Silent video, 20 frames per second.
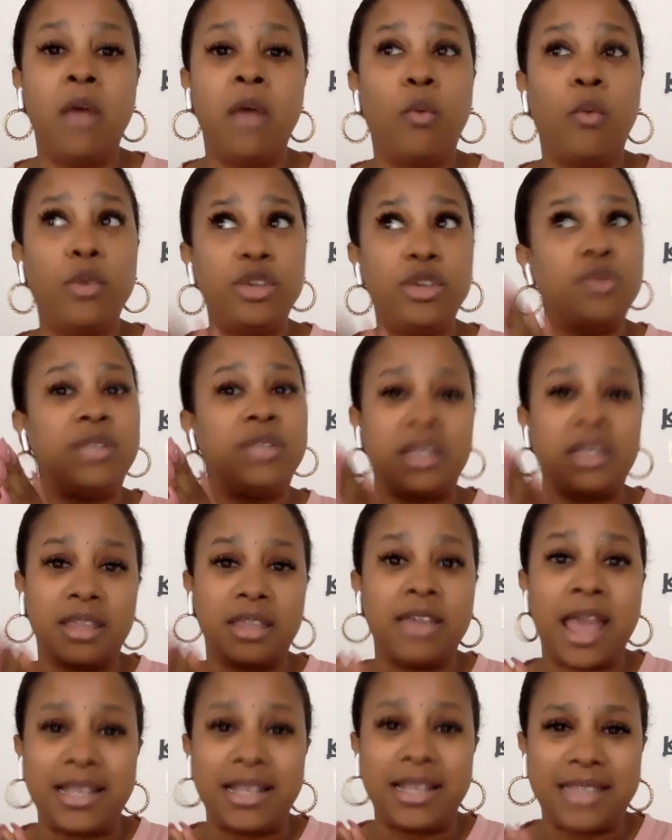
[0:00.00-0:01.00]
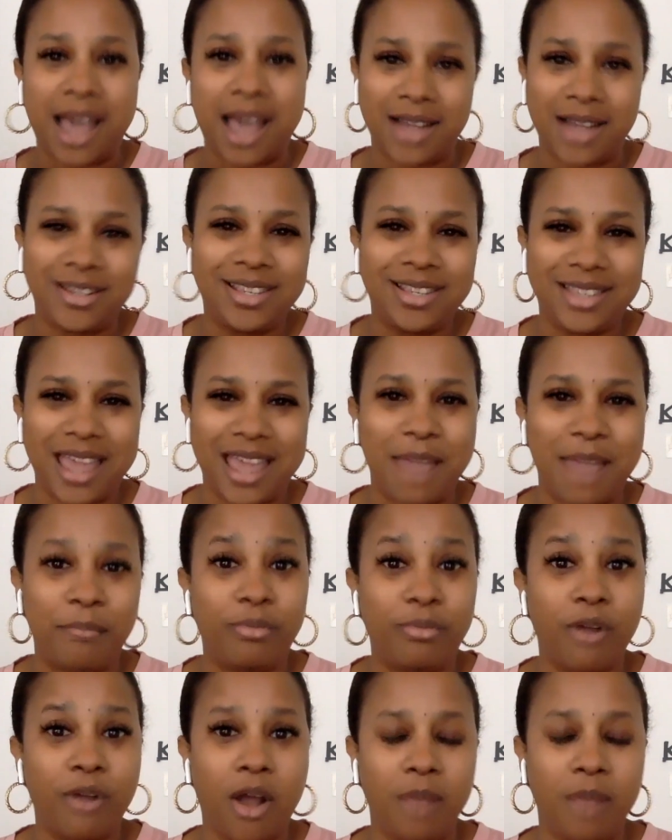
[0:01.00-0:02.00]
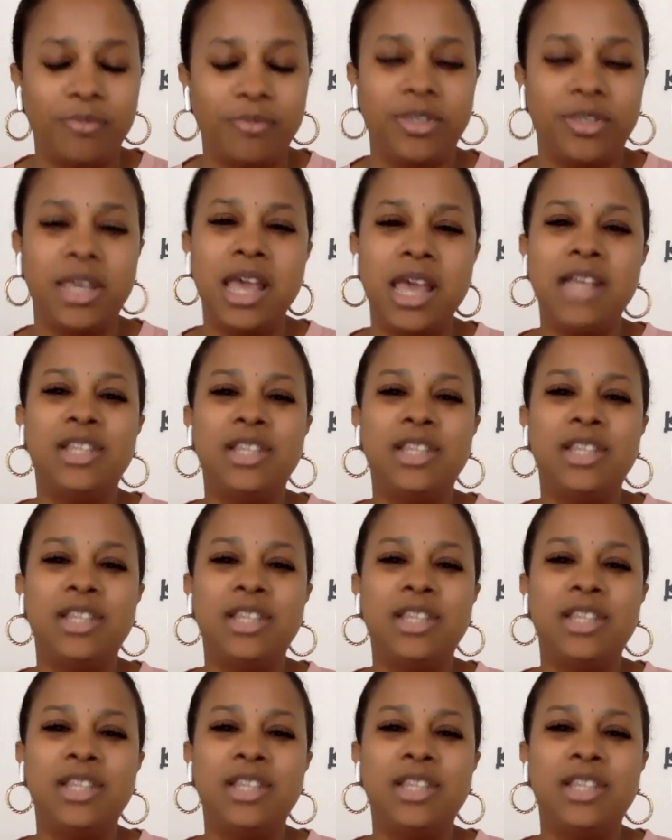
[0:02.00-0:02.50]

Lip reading: We're using the exact same prompts.